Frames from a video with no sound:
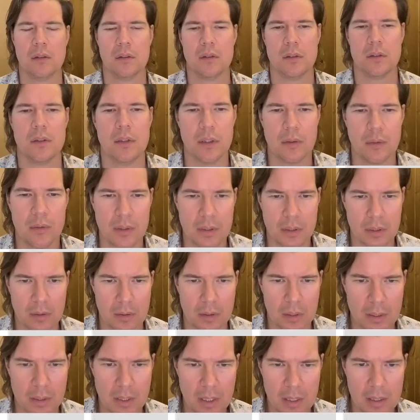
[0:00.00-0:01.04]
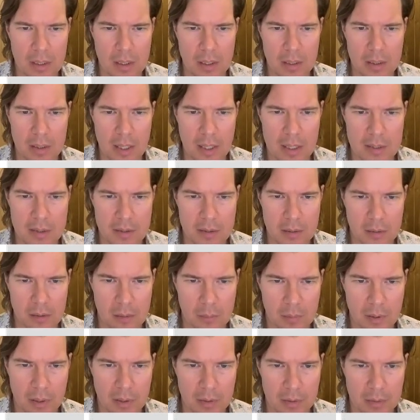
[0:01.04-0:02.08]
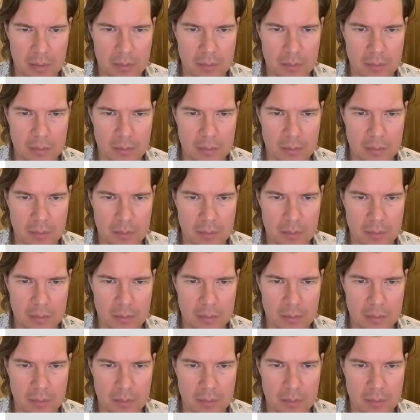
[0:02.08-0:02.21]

There we go. I kind of like, that's a little better.